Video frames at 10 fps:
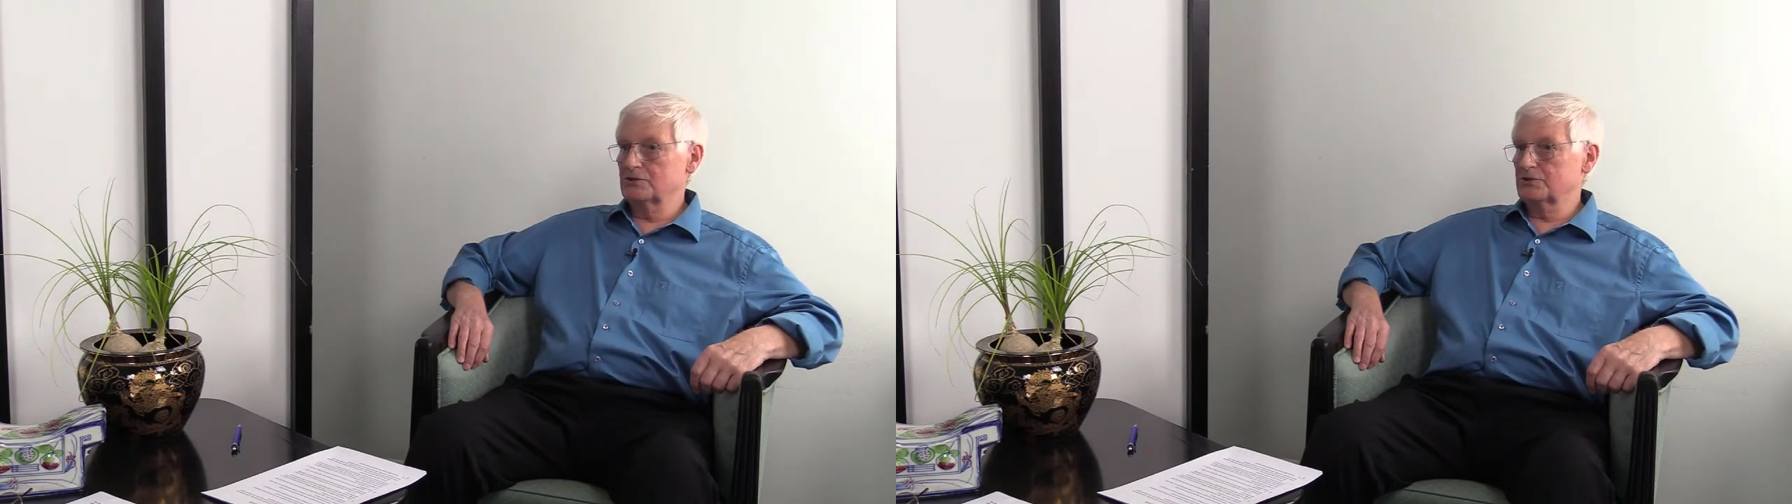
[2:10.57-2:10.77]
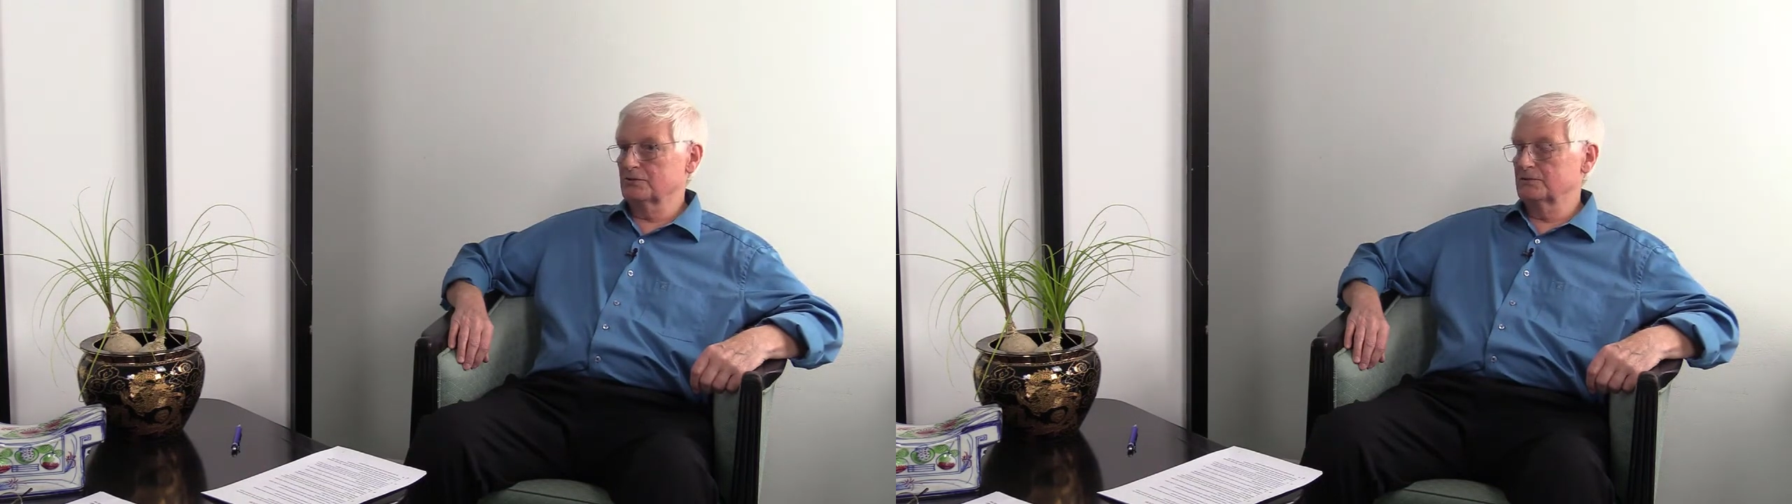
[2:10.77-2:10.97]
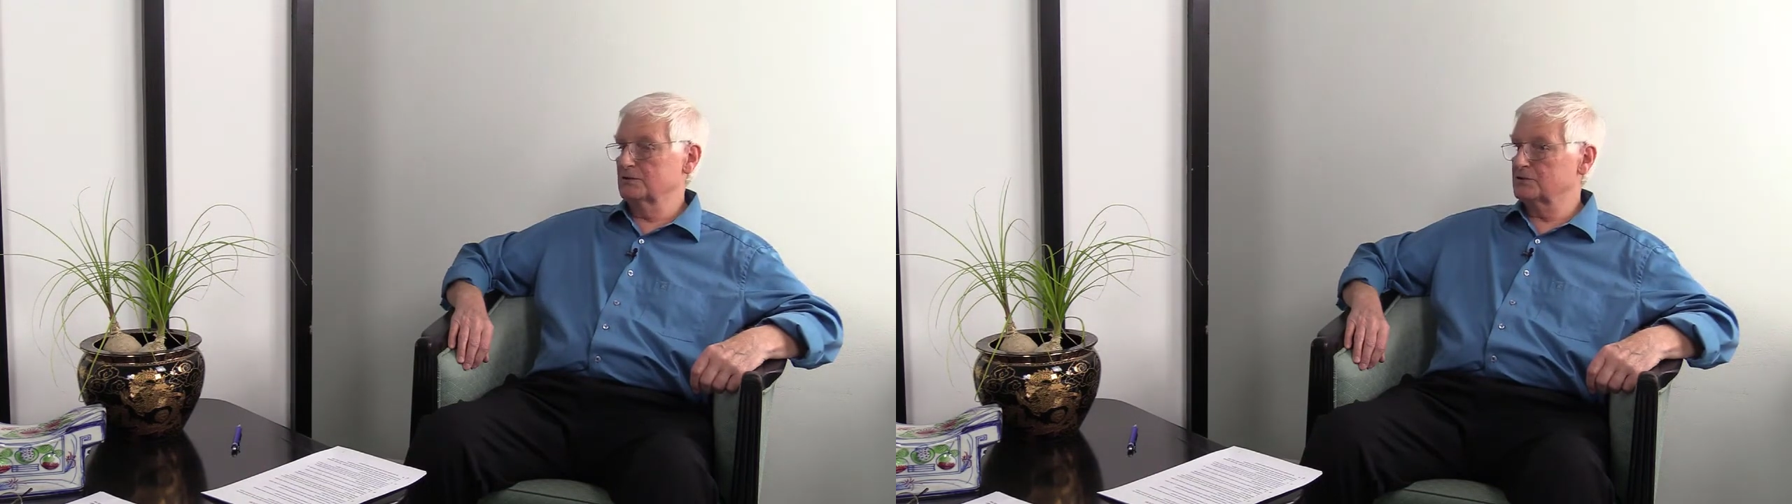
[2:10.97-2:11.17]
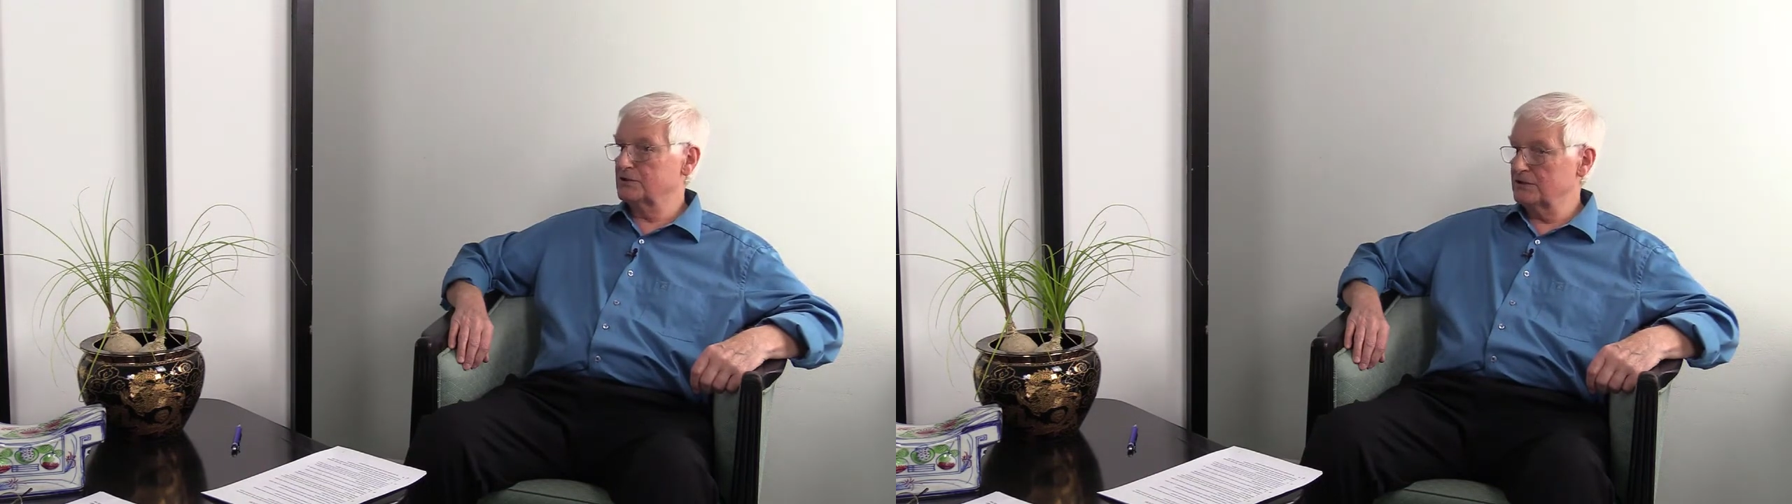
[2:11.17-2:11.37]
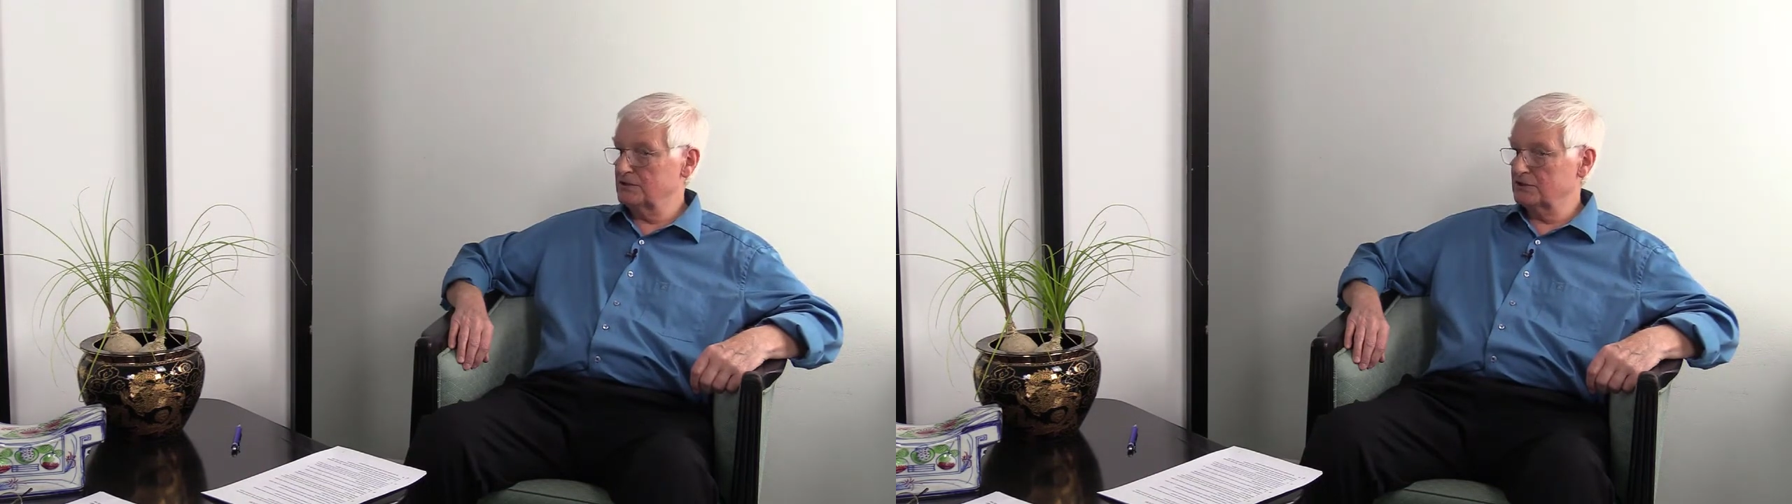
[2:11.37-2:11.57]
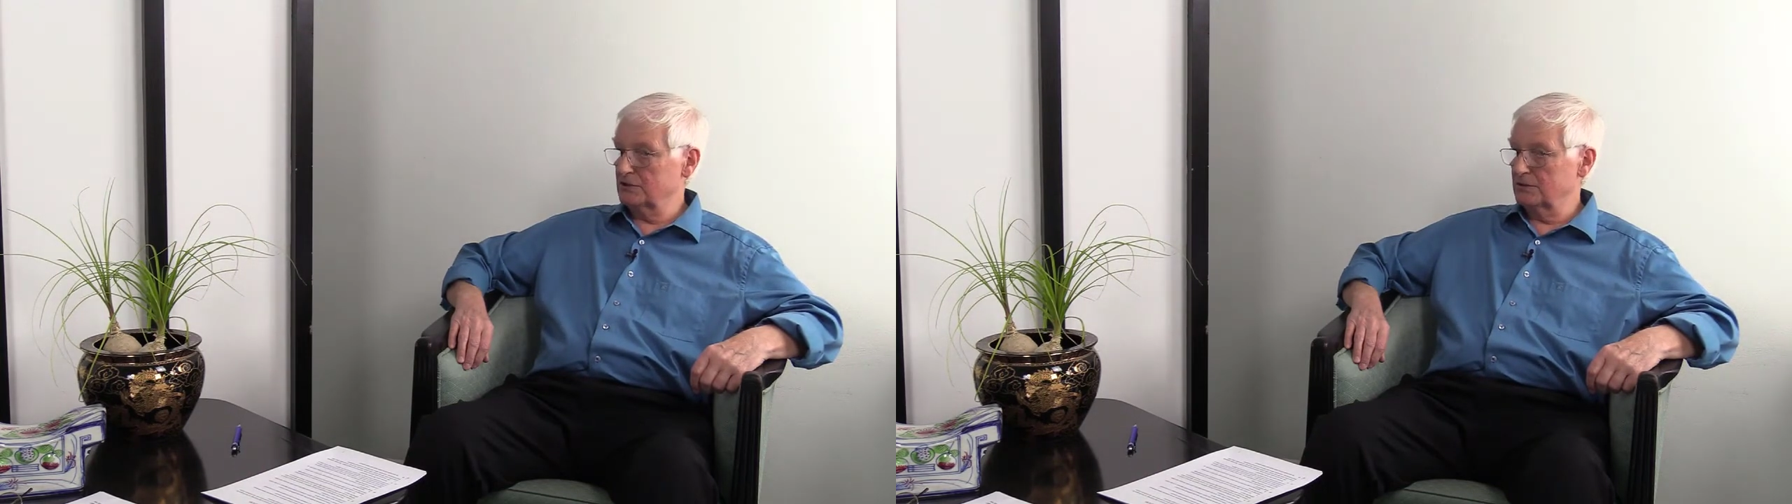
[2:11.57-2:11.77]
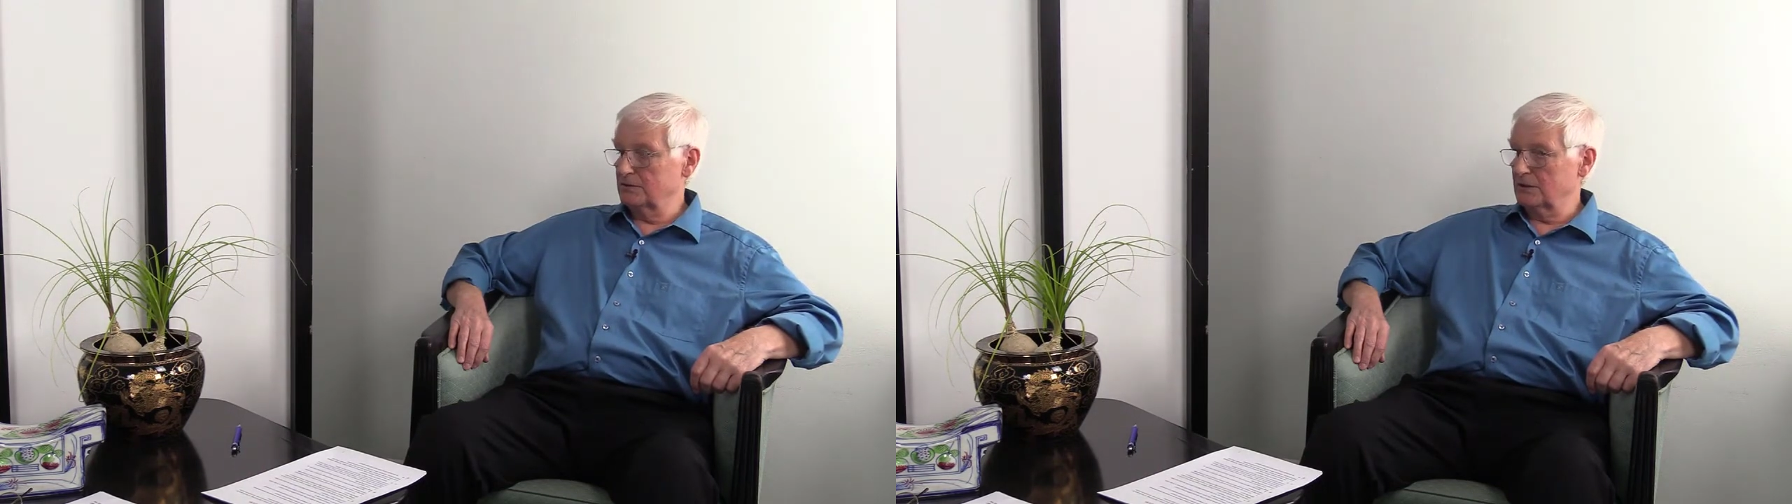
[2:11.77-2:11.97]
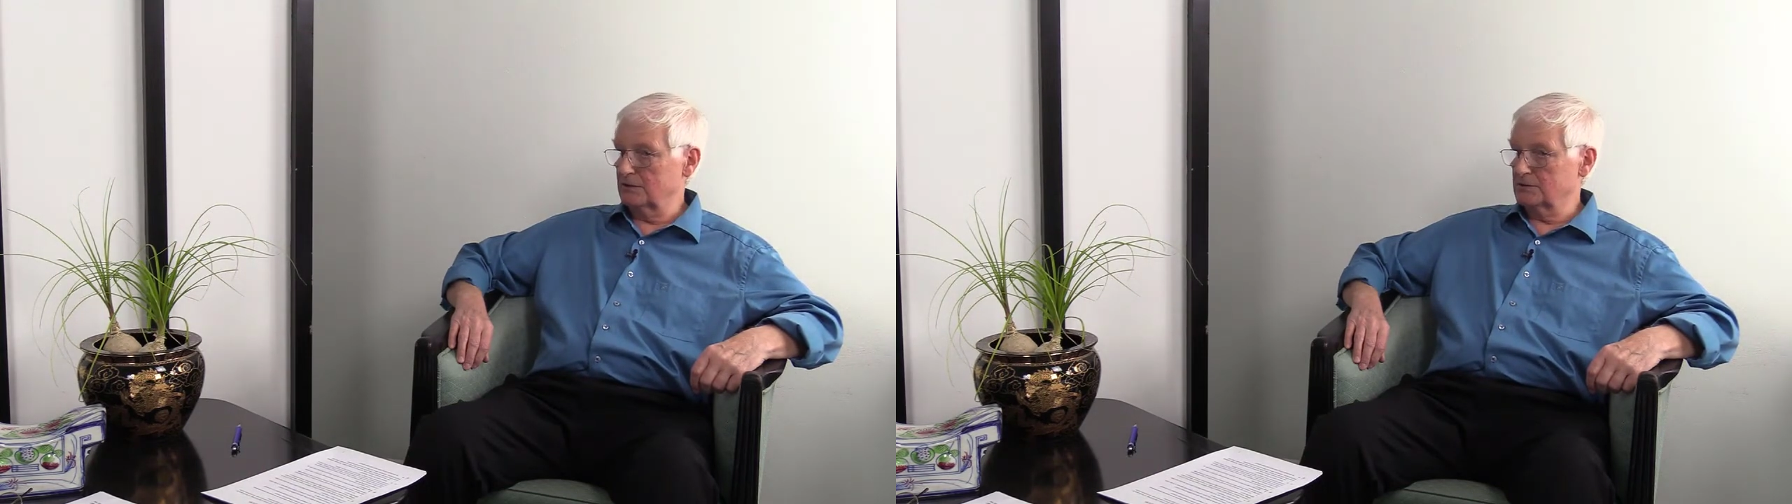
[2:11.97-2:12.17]
enjoyed the teaching
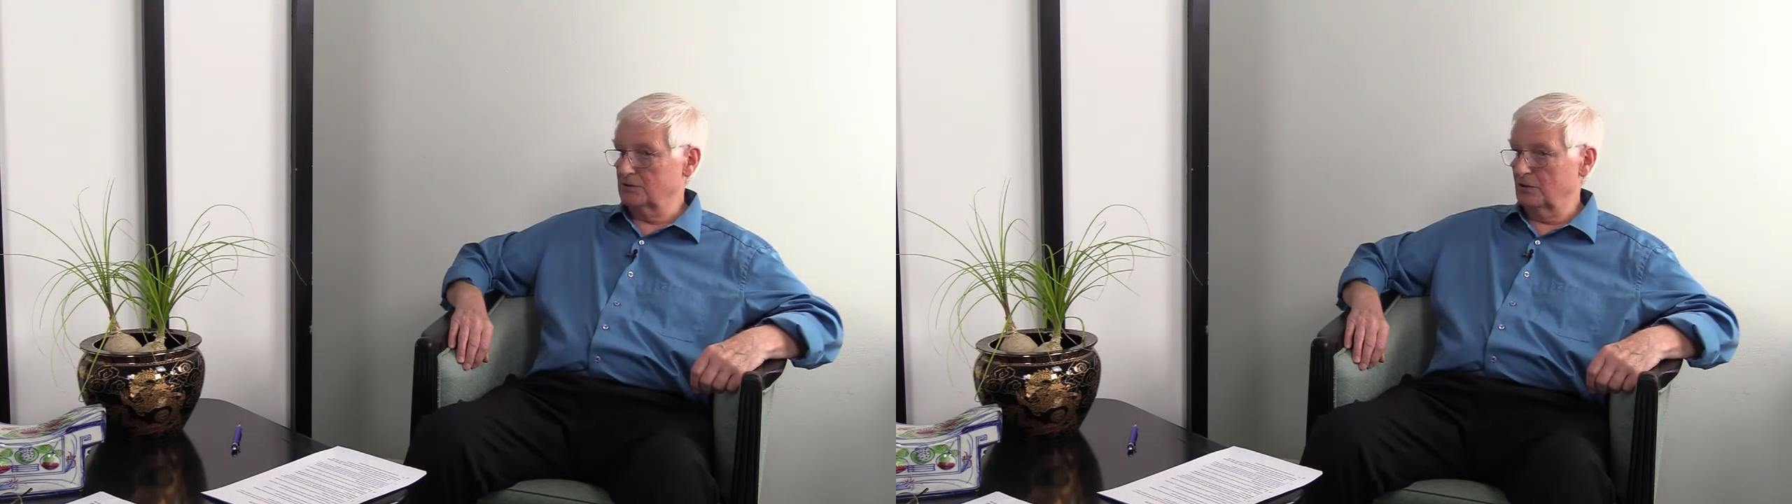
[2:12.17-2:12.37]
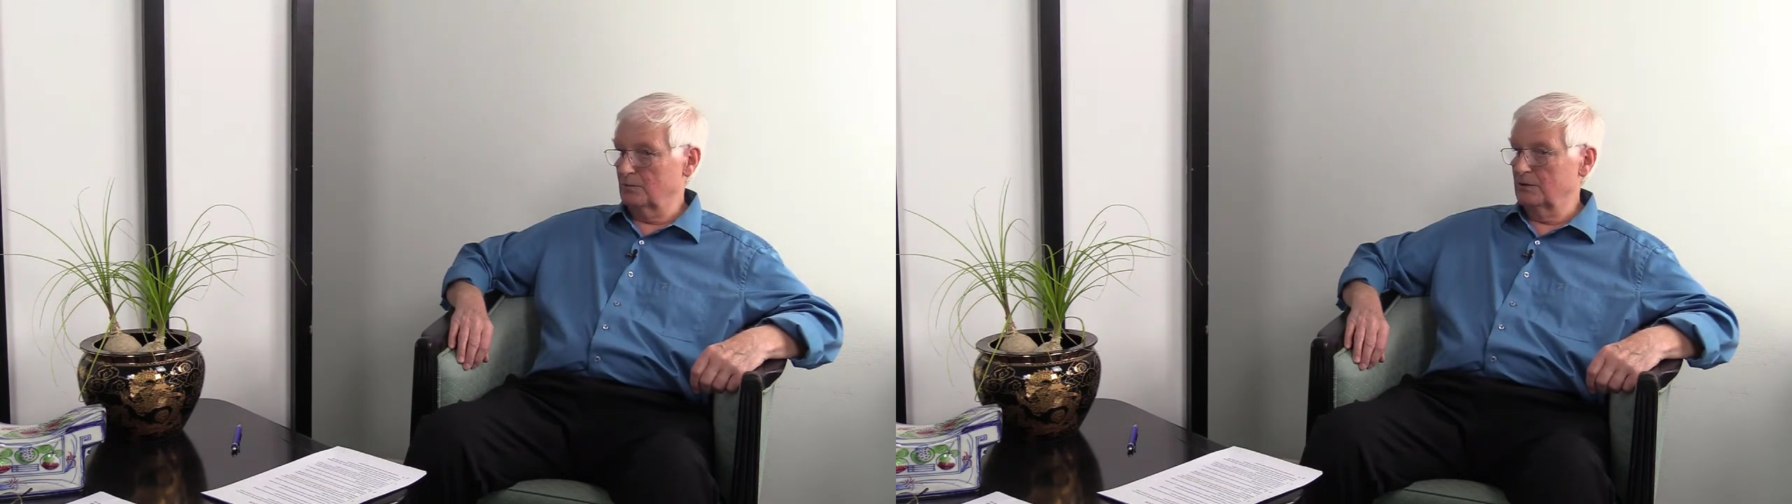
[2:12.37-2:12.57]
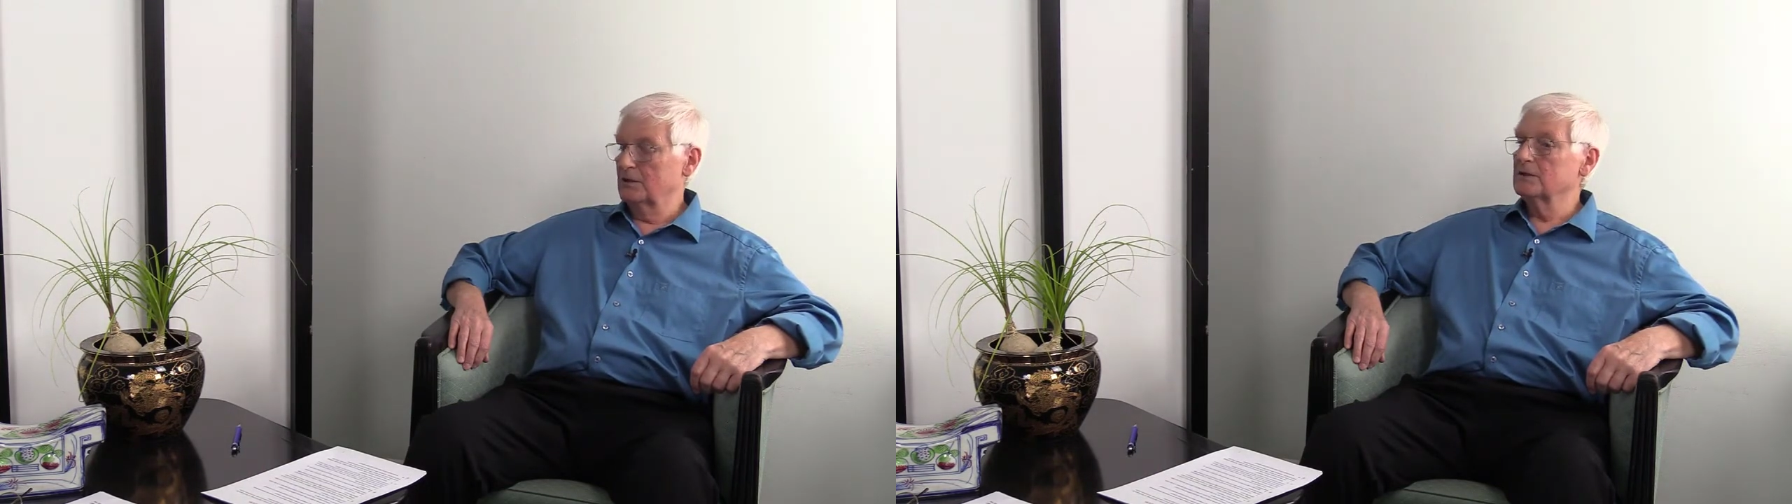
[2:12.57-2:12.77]
in that job